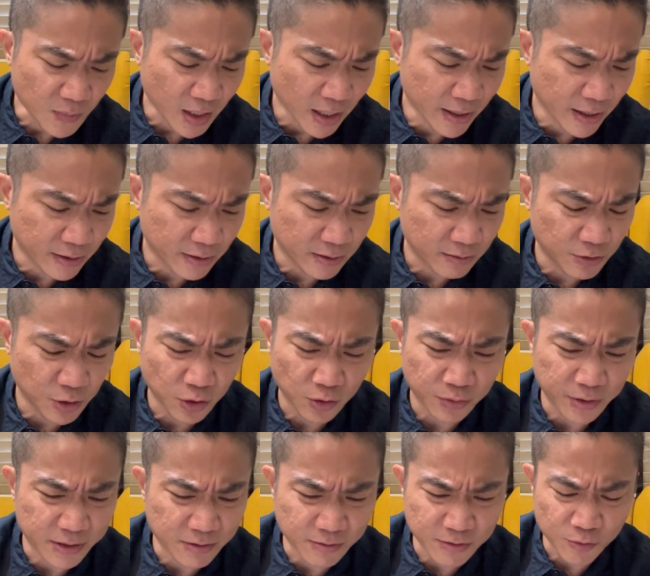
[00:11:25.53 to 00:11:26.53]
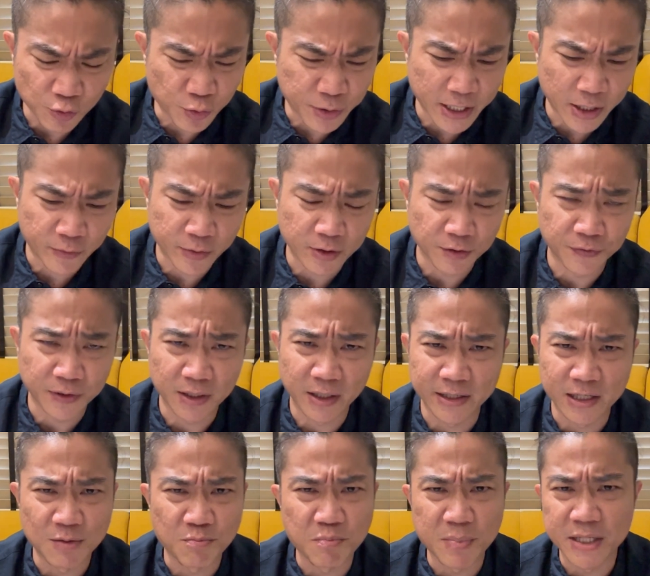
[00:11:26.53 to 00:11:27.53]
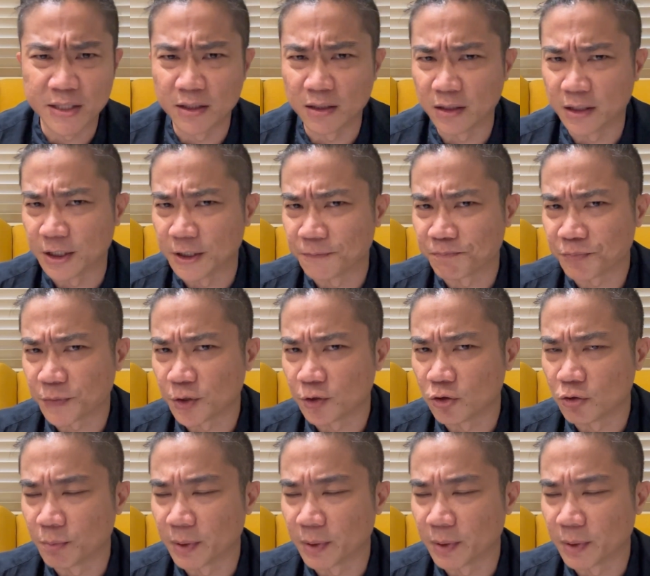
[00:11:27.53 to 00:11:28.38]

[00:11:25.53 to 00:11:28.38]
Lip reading: and, you know, you get rid of it like immediately, you know.